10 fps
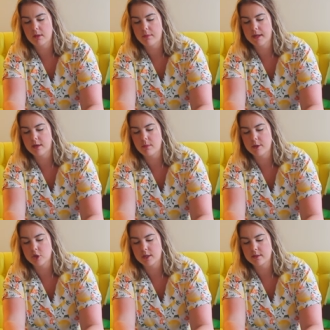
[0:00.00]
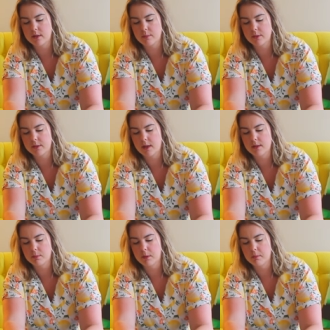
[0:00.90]
I'm making all my drinks doubles,
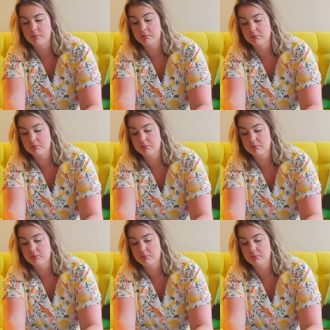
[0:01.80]
guys, but